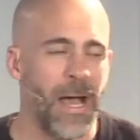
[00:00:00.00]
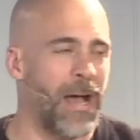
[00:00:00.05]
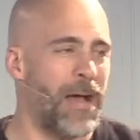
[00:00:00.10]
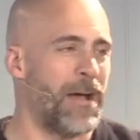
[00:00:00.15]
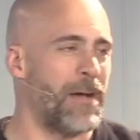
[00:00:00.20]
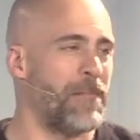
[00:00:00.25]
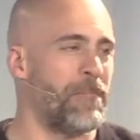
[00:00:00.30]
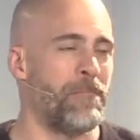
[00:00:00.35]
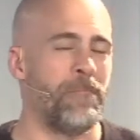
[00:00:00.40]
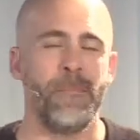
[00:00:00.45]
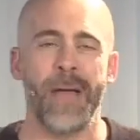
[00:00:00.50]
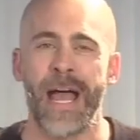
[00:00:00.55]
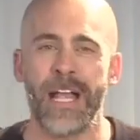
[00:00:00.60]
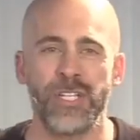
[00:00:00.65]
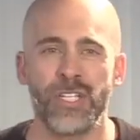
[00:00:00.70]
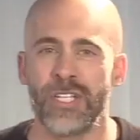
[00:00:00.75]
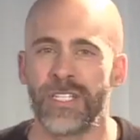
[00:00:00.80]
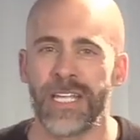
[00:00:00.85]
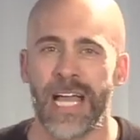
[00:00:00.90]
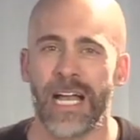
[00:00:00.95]
match
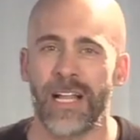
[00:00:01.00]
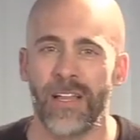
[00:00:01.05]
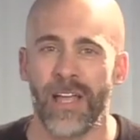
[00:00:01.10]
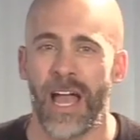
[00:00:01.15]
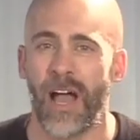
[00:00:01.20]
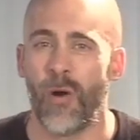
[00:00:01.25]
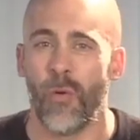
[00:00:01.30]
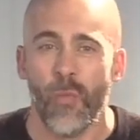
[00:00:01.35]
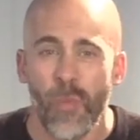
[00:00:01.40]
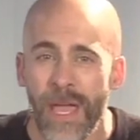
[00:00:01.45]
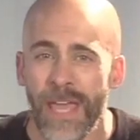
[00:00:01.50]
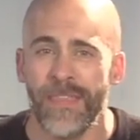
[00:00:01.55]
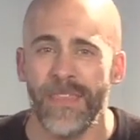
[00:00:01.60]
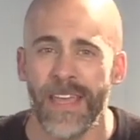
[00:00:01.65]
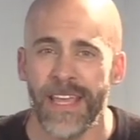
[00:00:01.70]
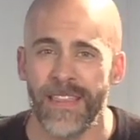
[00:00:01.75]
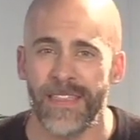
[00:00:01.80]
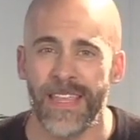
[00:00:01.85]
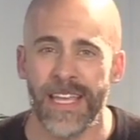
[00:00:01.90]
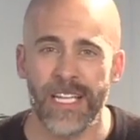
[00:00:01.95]
exactly how we
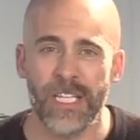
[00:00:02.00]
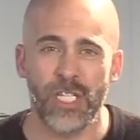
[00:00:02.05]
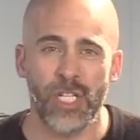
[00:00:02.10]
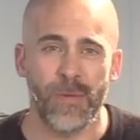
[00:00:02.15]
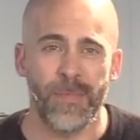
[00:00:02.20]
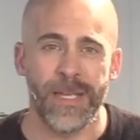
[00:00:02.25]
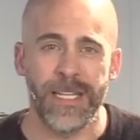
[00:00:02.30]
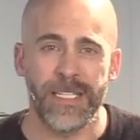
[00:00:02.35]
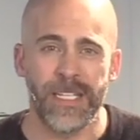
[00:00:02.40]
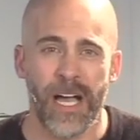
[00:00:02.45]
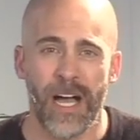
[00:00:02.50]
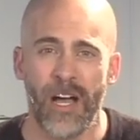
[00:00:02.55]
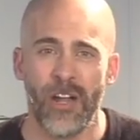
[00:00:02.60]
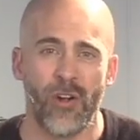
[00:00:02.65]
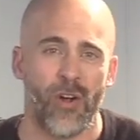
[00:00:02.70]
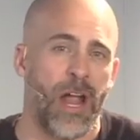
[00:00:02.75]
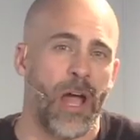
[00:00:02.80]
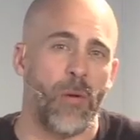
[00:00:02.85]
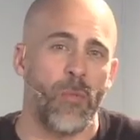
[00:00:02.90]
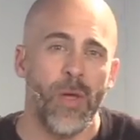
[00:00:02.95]
think things should be done
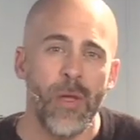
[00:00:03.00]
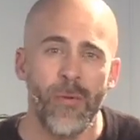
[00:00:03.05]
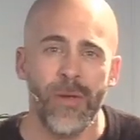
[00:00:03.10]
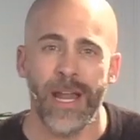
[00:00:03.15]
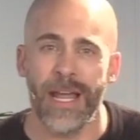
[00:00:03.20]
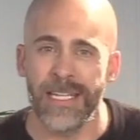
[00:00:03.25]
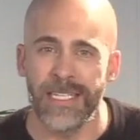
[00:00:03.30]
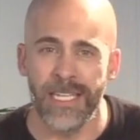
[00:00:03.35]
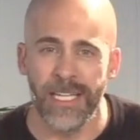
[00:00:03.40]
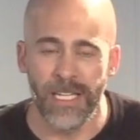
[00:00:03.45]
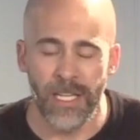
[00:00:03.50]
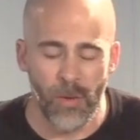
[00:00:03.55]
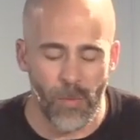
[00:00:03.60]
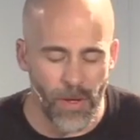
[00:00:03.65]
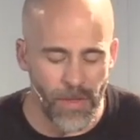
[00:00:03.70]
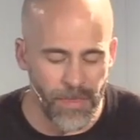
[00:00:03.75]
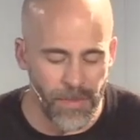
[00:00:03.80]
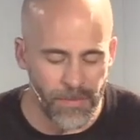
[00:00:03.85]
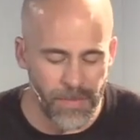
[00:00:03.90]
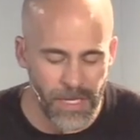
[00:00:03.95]
or how we would ideally
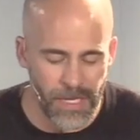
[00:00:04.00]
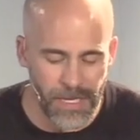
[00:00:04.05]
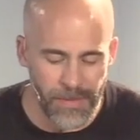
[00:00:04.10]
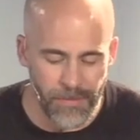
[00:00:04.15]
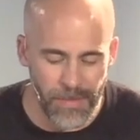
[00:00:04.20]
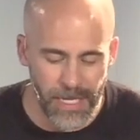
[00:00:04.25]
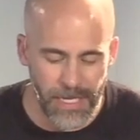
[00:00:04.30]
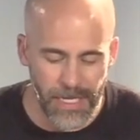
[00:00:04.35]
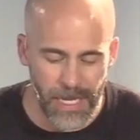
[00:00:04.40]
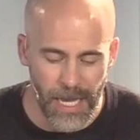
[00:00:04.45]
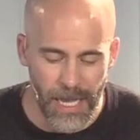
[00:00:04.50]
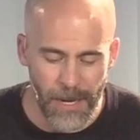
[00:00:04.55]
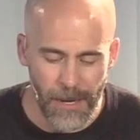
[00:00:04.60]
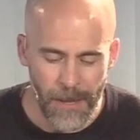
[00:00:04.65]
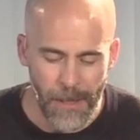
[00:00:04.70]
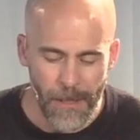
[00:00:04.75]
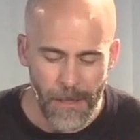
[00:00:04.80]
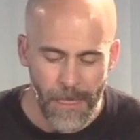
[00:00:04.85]
want them to be done.